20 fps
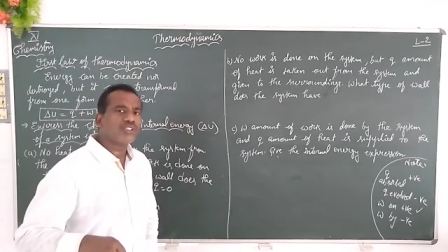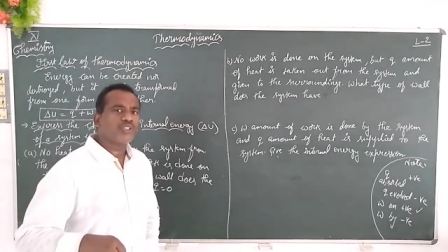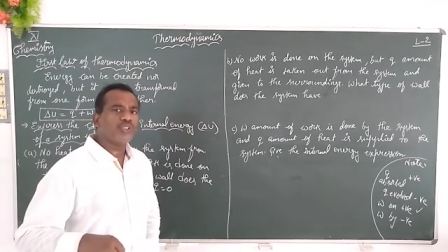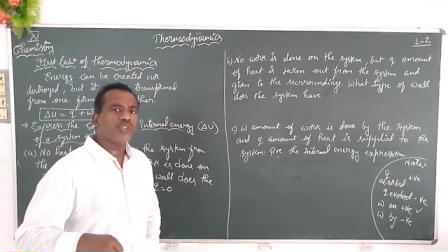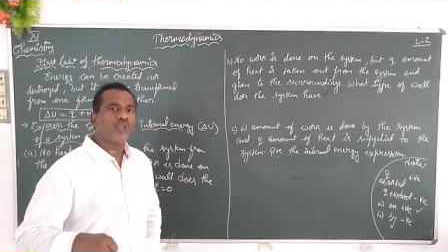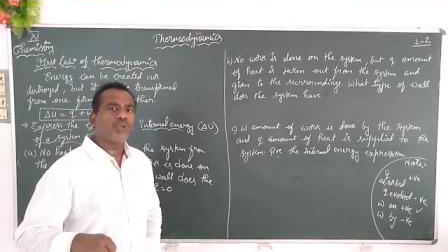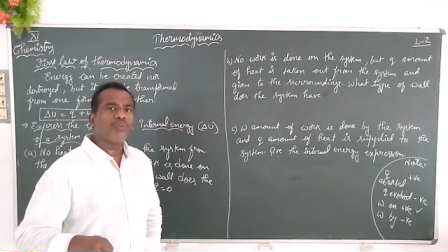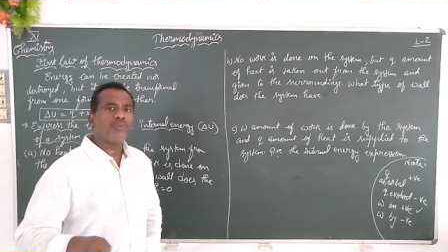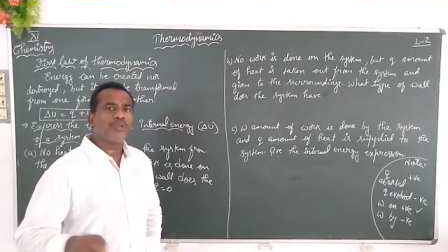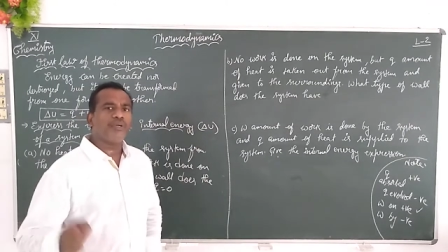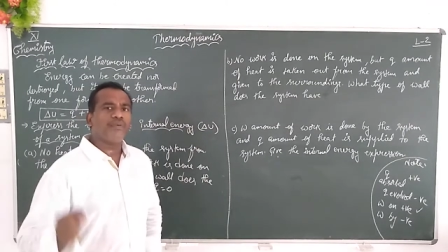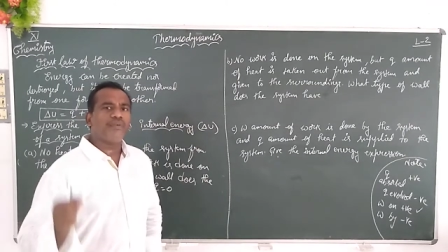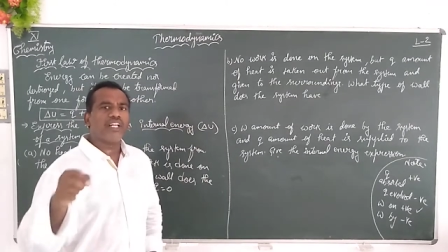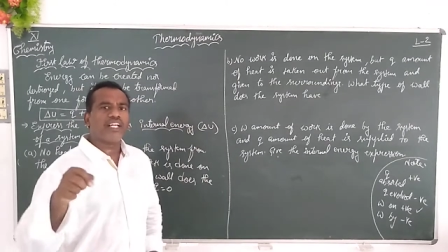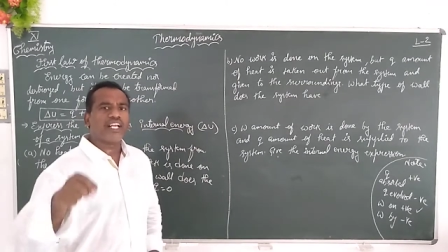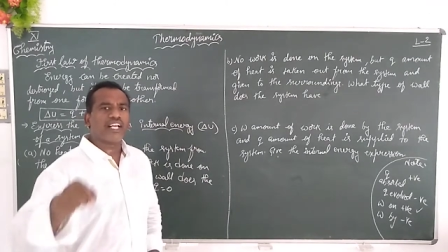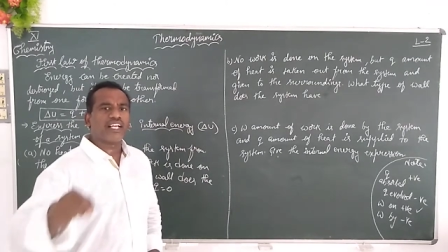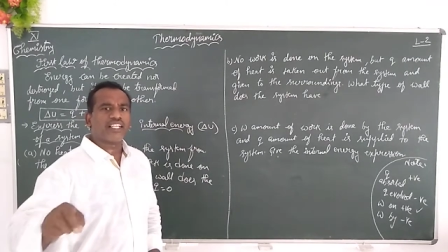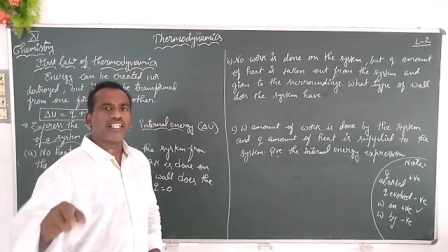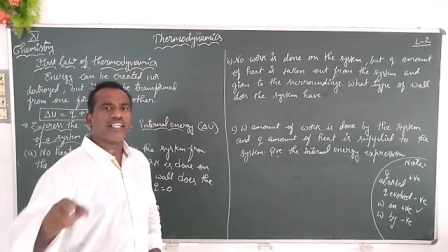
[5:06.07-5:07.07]
tube we will
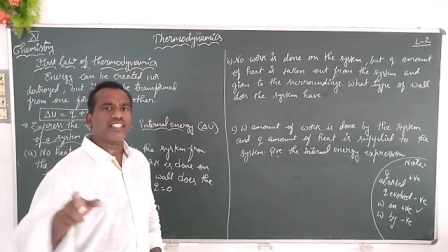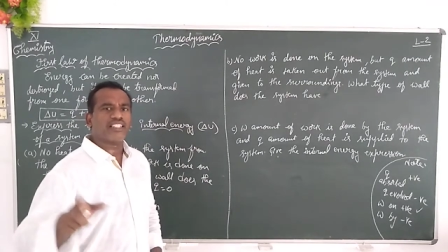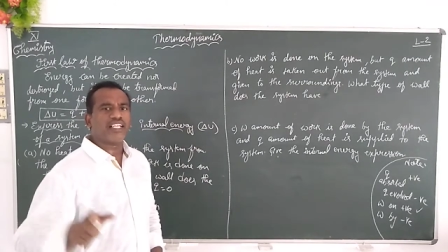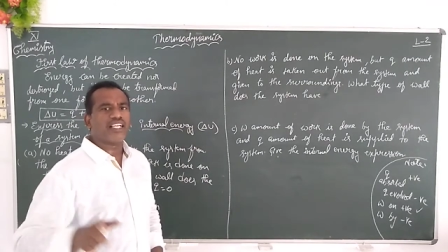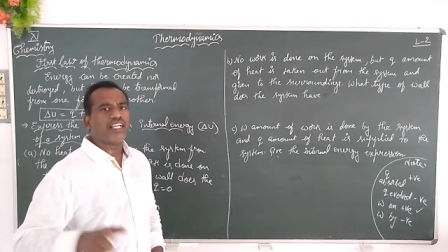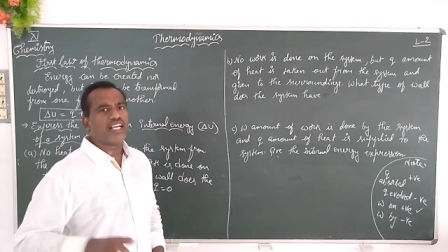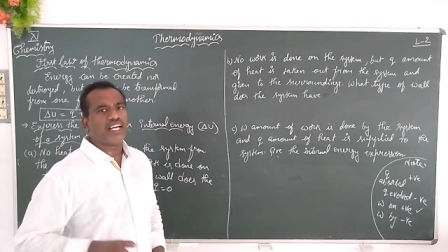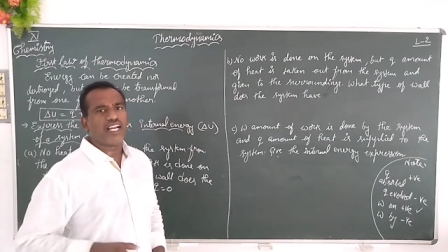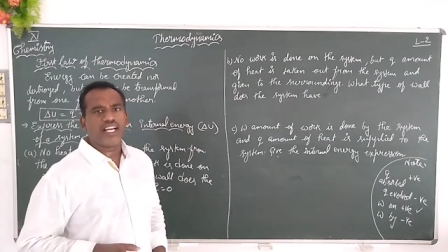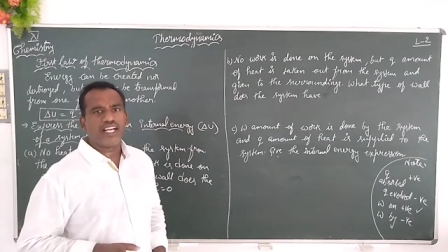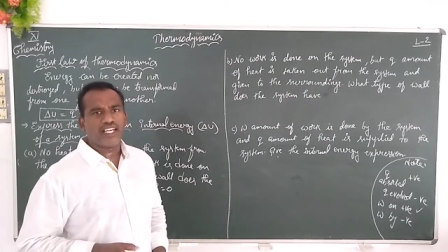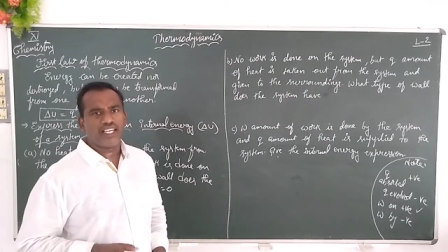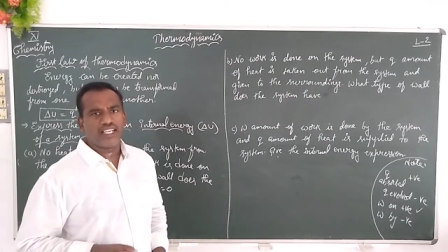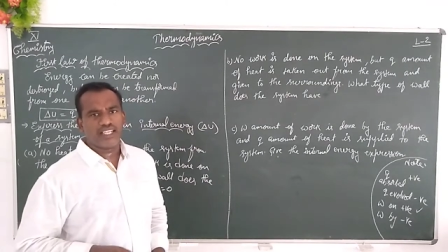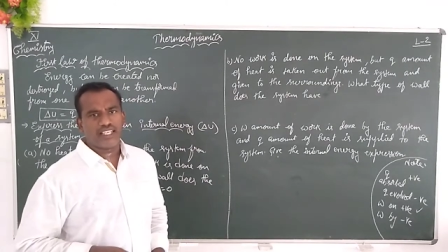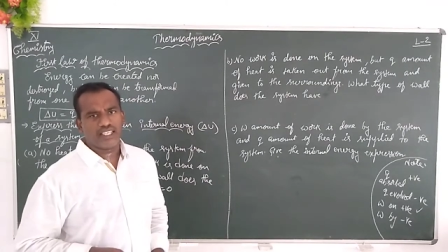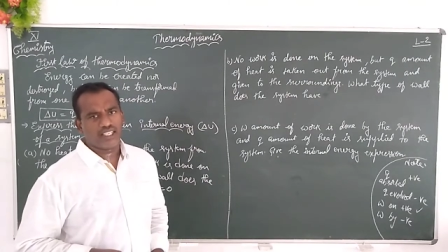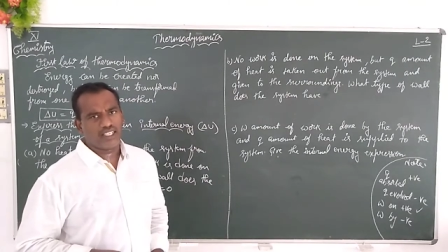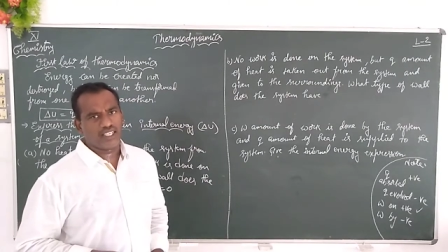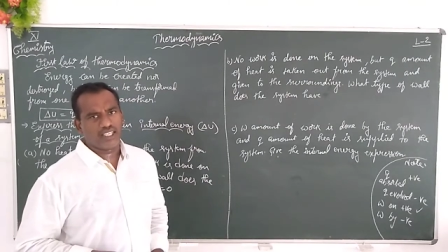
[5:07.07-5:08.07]
conduct
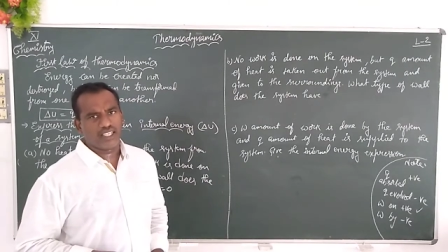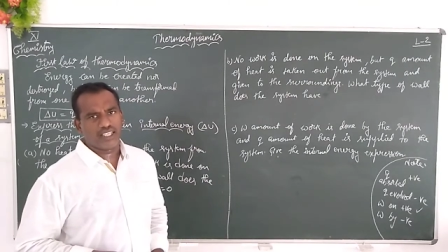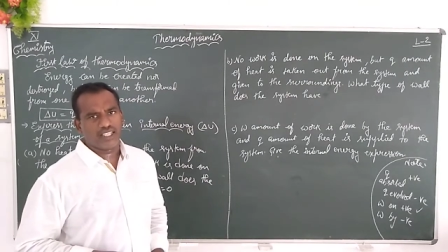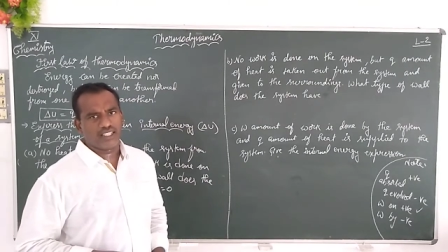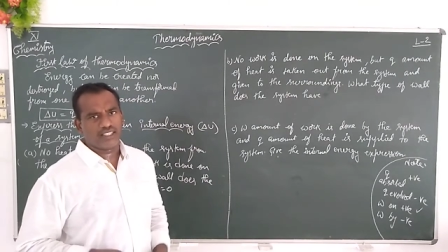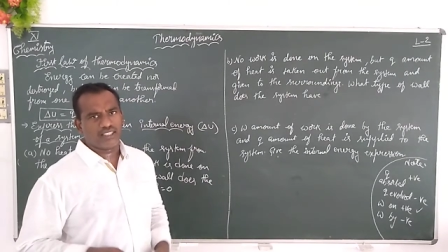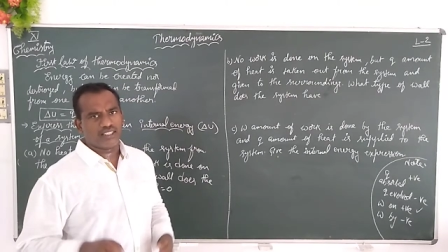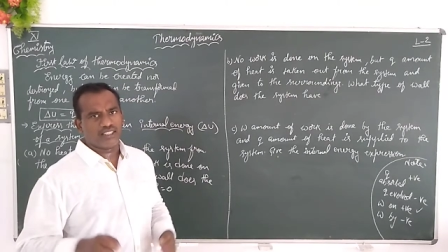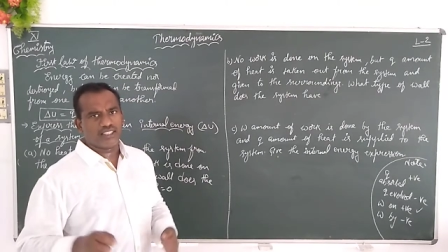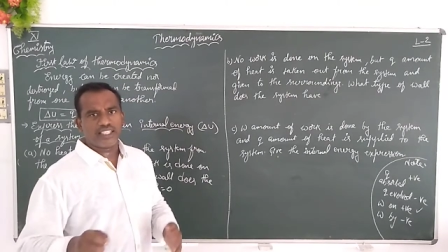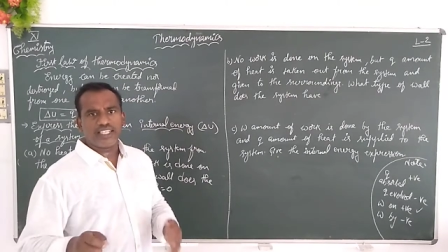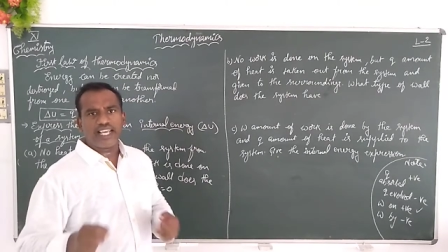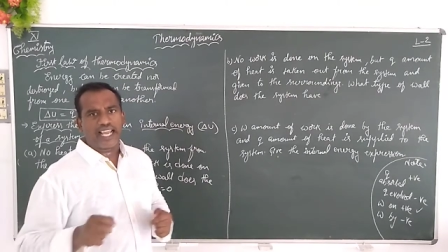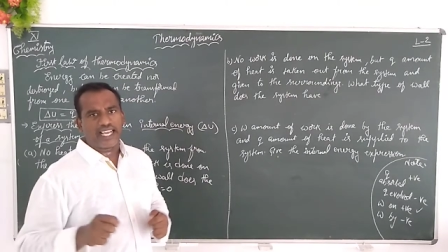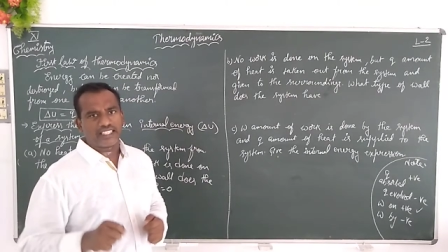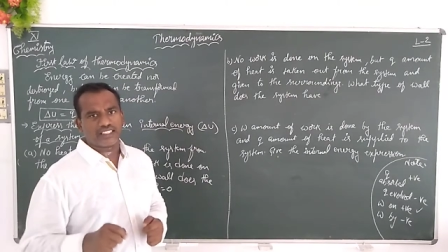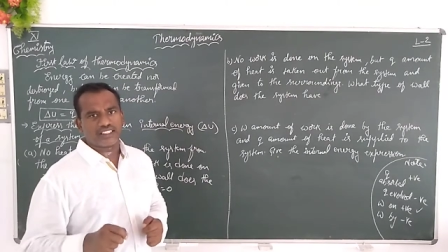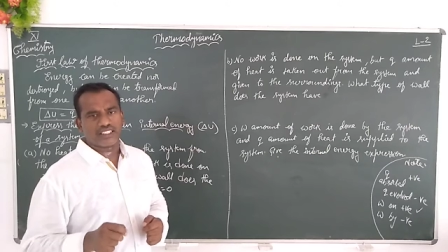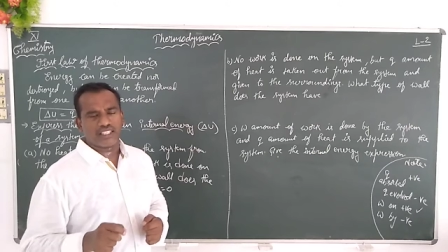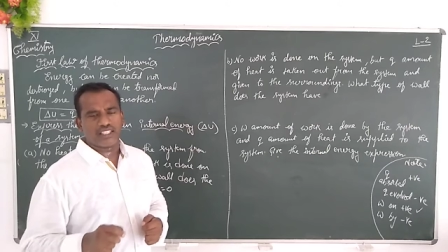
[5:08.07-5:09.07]
the
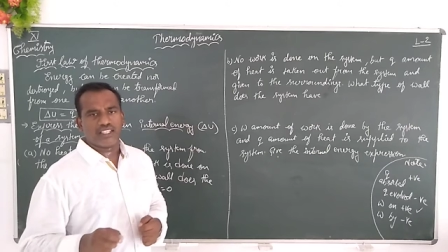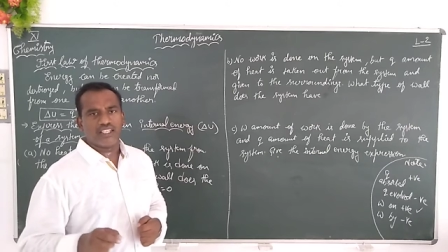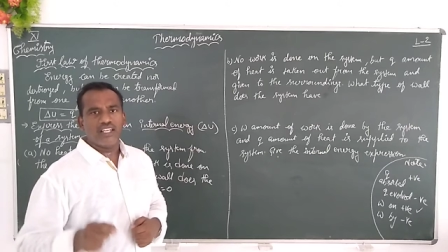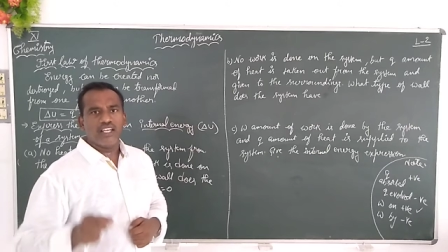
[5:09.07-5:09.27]
reaction.